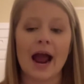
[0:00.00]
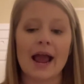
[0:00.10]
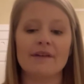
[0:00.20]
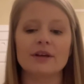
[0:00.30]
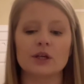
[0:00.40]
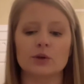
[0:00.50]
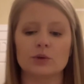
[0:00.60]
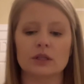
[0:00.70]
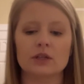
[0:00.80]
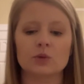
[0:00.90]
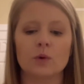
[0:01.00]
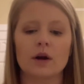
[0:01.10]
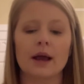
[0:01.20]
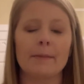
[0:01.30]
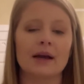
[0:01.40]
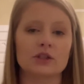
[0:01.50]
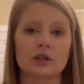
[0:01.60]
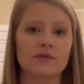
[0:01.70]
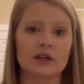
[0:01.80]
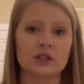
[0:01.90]
I haven't used this one. I'm actually
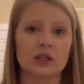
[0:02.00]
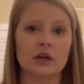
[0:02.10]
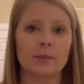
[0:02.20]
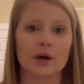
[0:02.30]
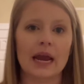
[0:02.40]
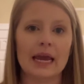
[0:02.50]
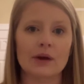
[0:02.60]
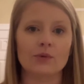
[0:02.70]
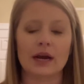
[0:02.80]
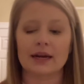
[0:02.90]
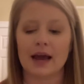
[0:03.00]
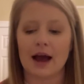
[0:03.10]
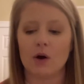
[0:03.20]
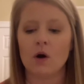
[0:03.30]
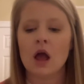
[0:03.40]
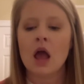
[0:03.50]
finishing number 8 right now.